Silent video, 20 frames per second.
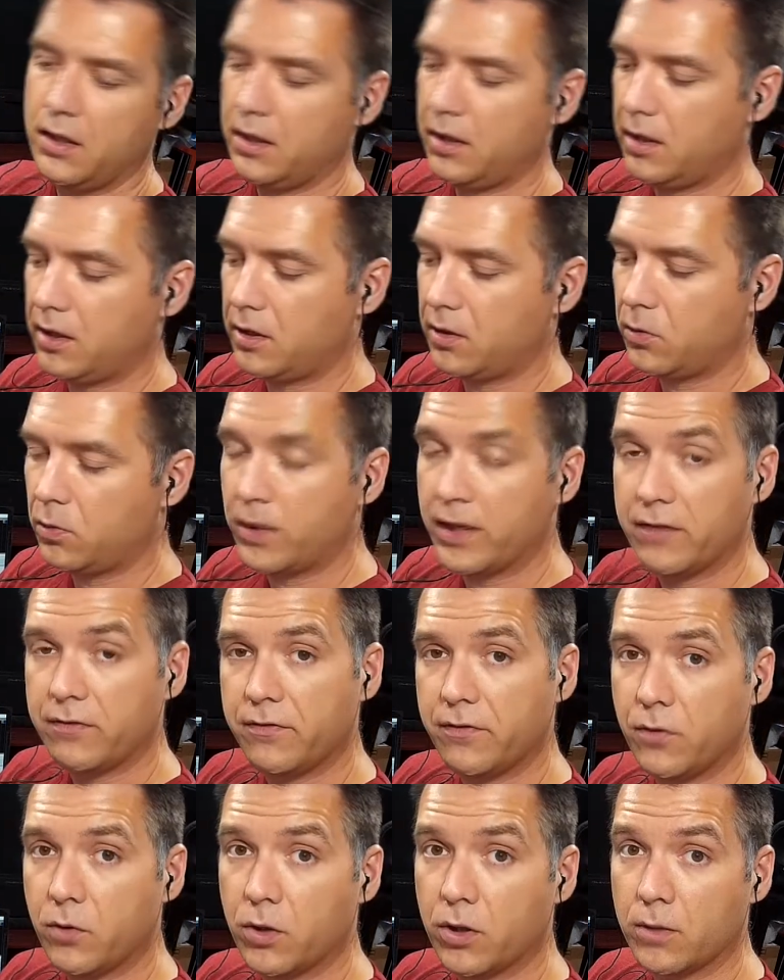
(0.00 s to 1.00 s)

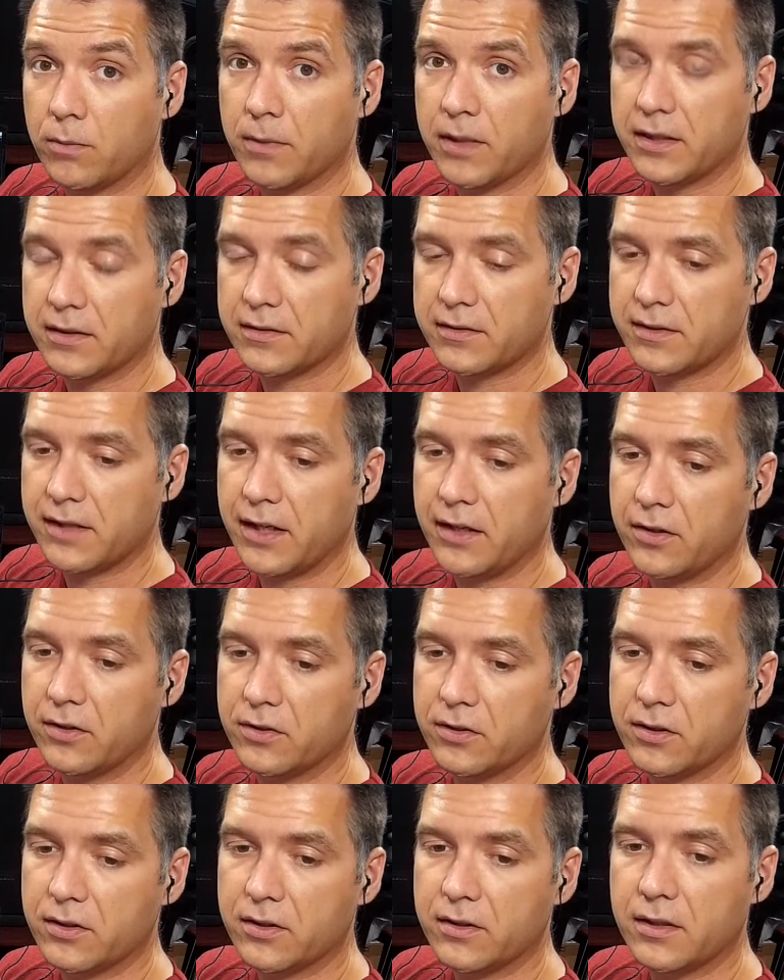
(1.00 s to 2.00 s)
waveform and
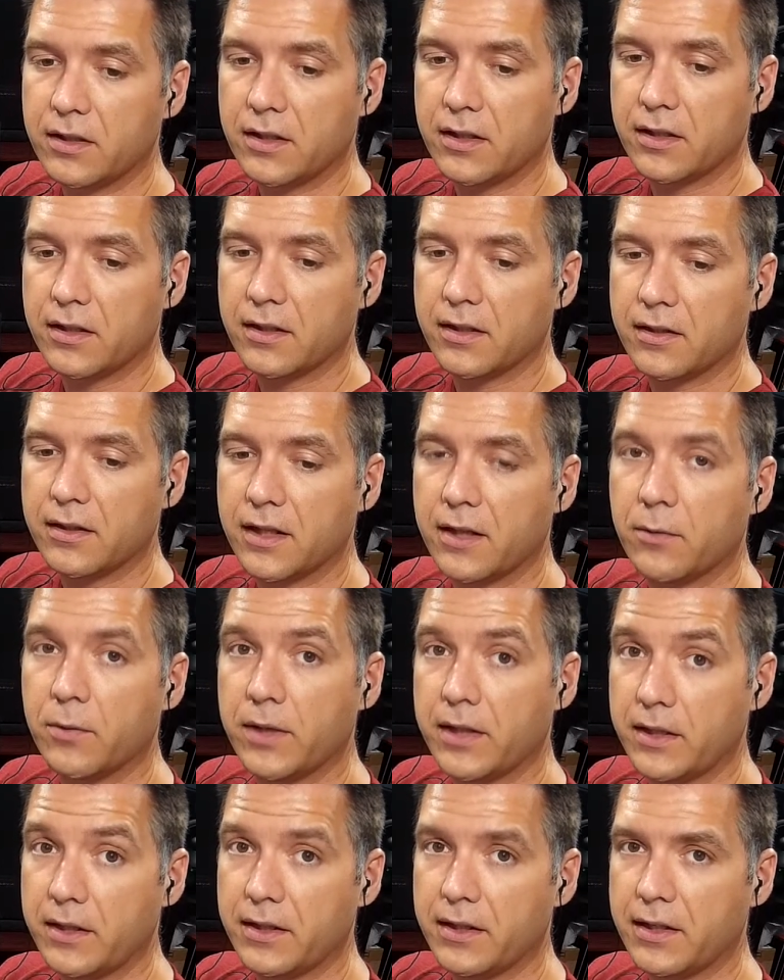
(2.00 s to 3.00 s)
sound that
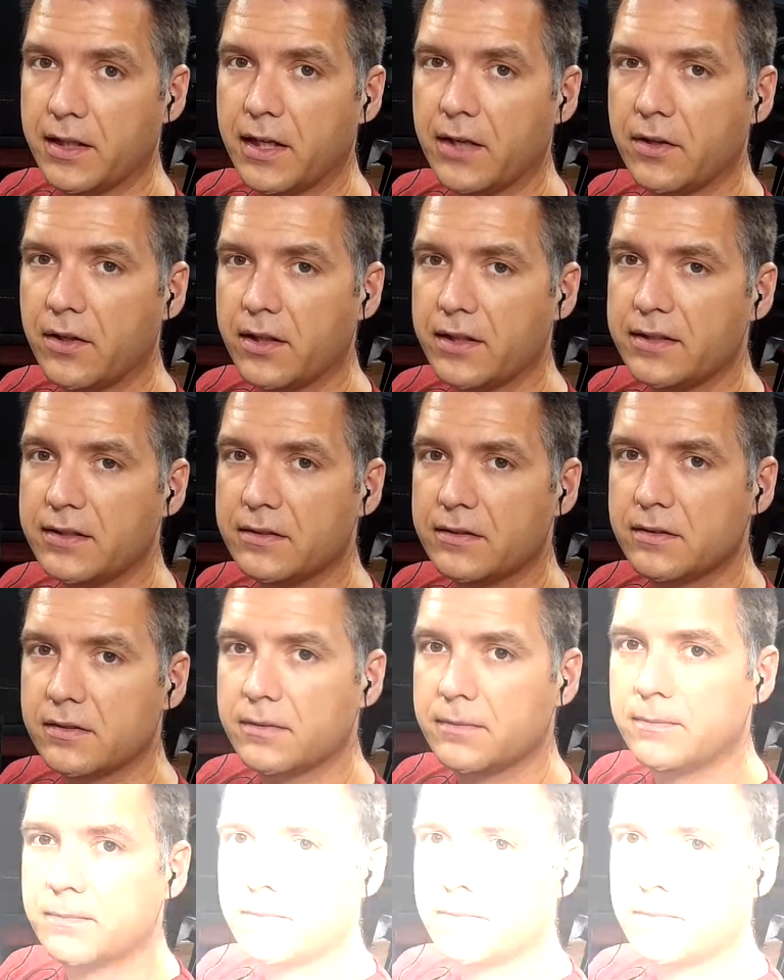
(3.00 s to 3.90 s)
we can get out of these.